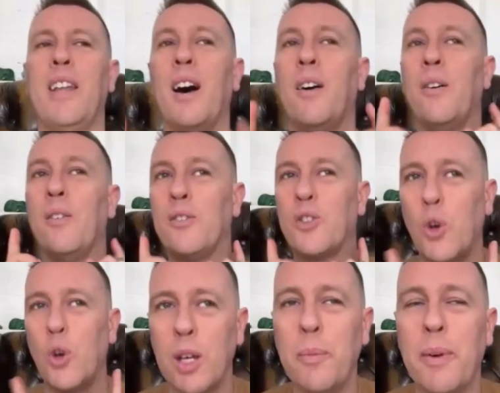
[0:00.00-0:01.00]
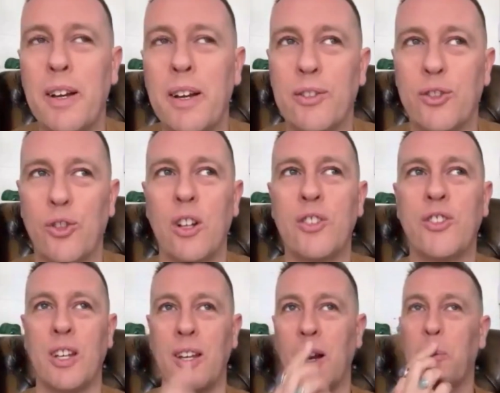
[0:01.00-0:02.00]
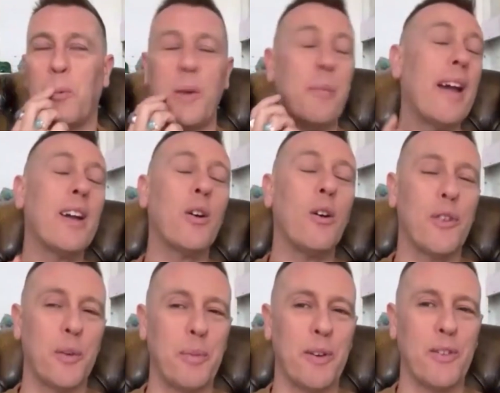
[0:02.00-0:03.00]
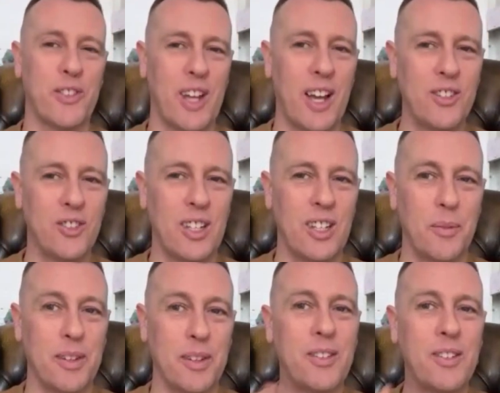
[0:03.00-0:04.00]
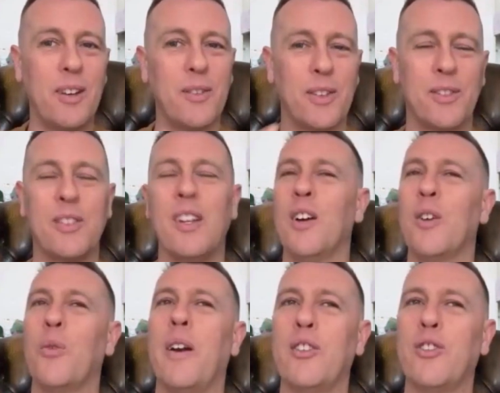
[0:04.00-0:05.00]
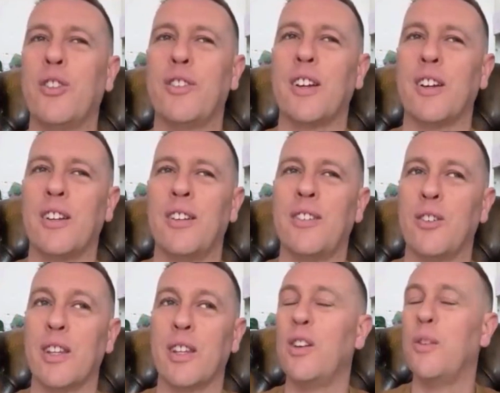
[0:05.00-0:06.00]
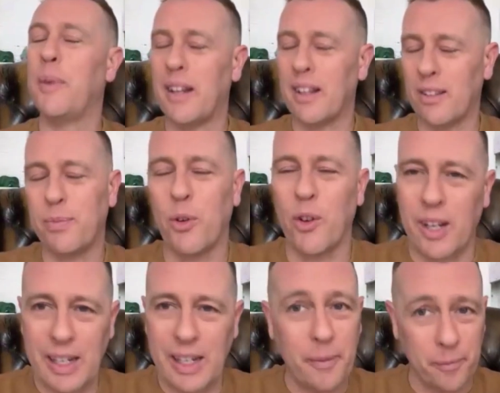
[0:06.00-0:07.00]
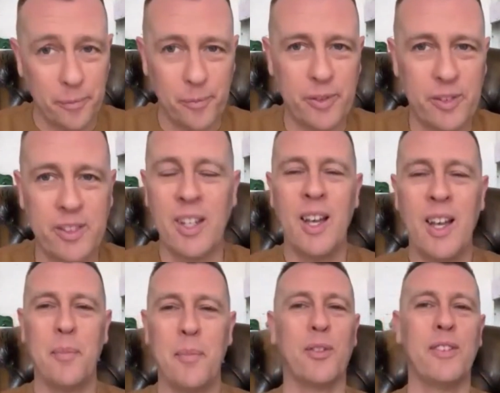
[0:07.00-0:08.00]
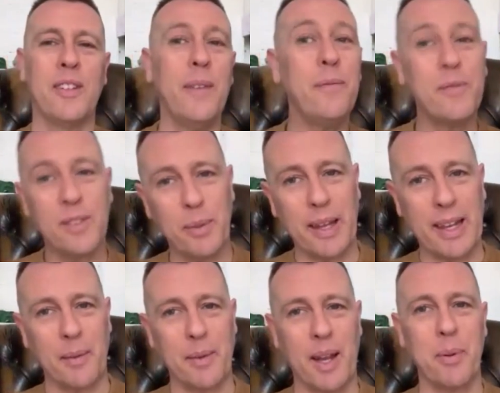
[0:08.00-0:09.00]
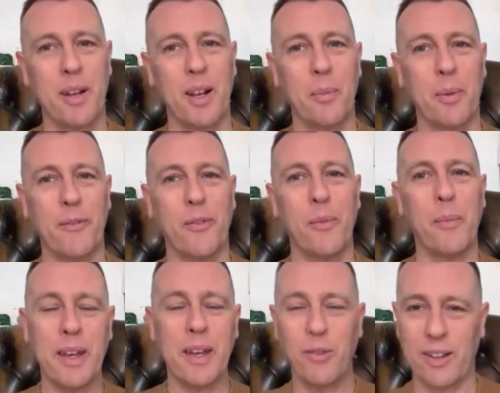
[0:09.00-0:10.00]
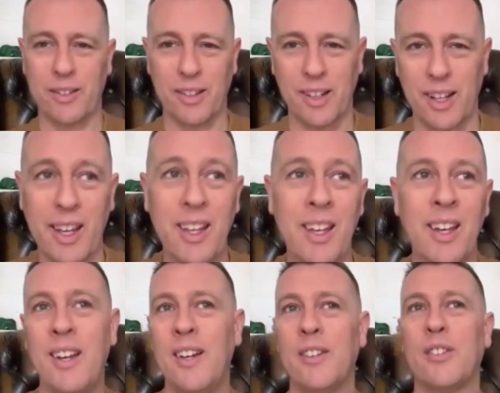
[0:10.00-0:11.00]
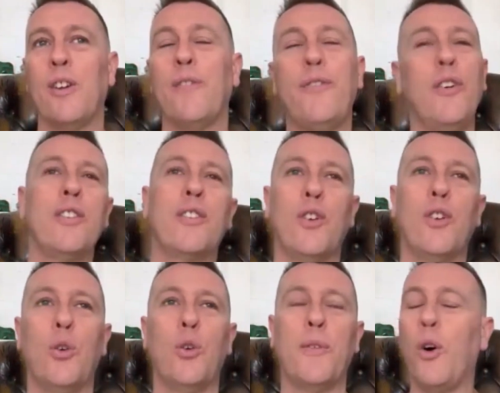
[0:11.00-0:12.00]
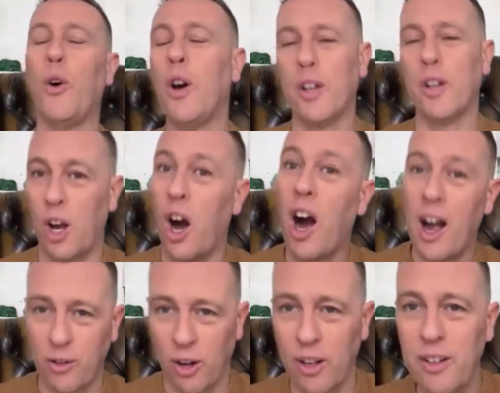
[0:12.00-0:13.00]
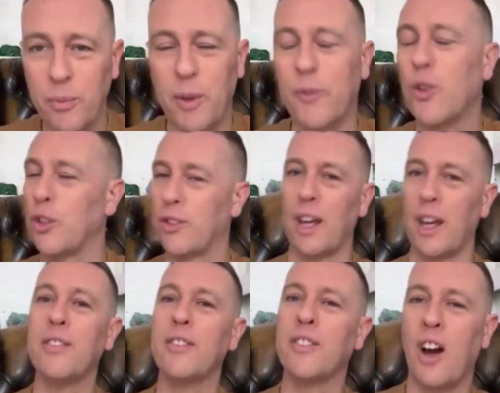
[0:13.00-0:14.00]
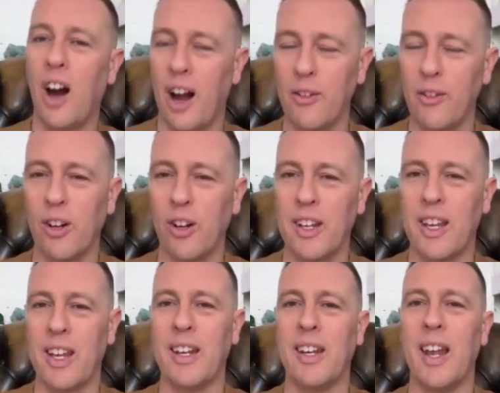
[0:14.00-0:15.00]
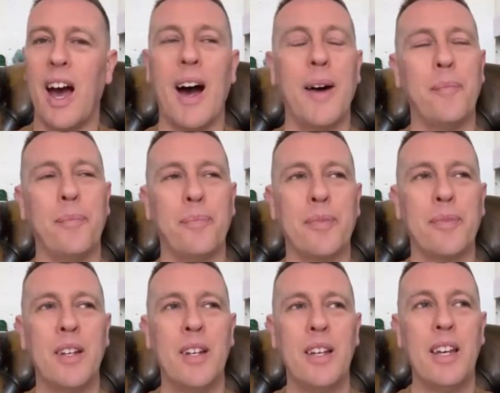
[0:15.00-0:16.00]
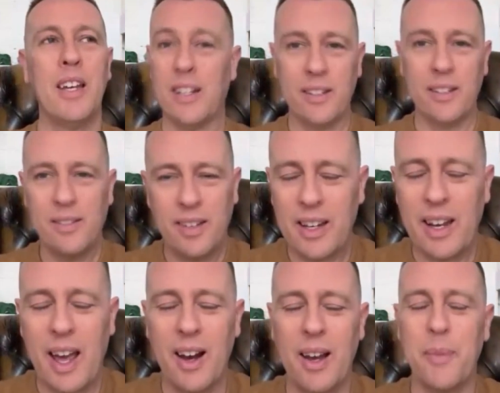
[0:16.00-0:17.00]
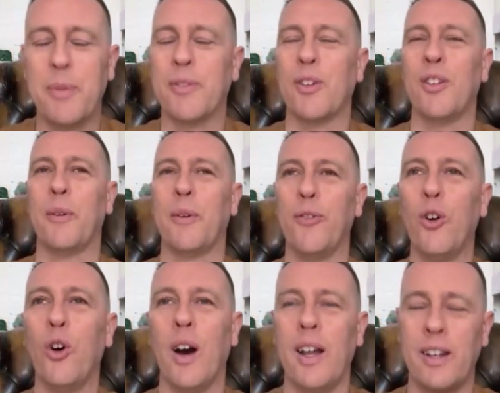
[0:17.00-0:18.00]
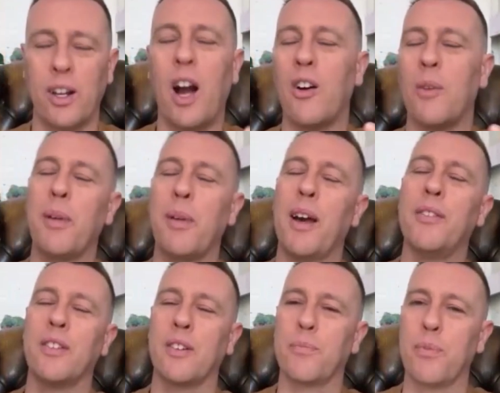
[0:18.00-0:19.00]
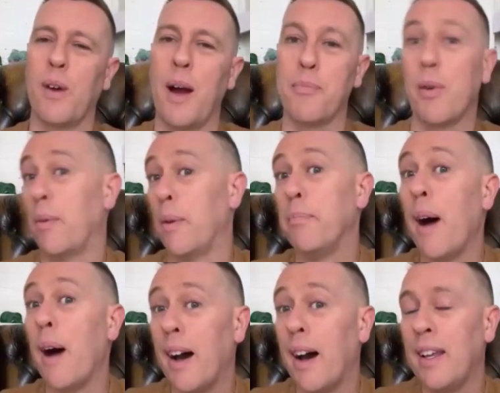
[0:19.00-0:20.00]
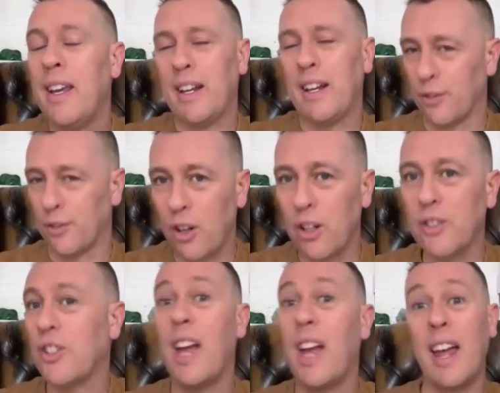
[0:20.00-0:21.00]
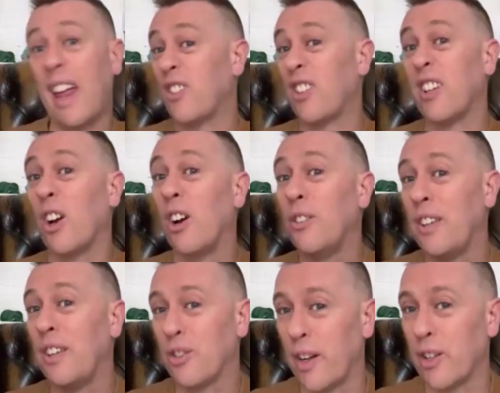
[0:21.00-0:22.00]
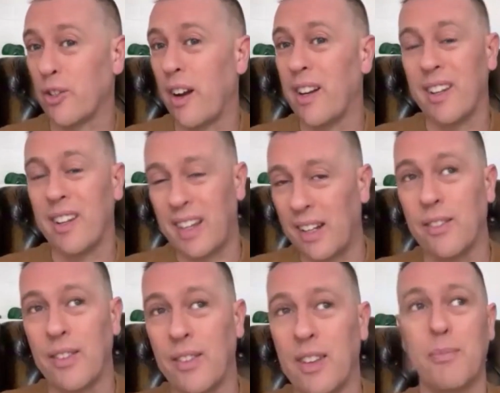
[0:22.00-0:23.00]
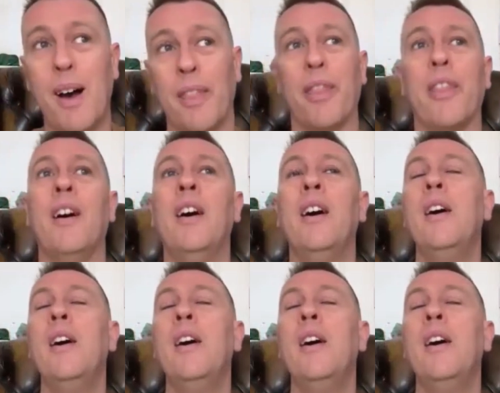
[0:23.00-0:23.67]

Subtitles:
Now, talking about astrology, we may go off on a bit of a tangent here, but this kind of is quite interesting considering that you've been exploring nymphs, because nymphs have been coming up a little bit for me recently. So, first of all, we've all heard of Chiron. We've discussed Chiron in our episodes before, and Chiron plays a prominent part in astrology and actually goes into retrograde at the end of this month.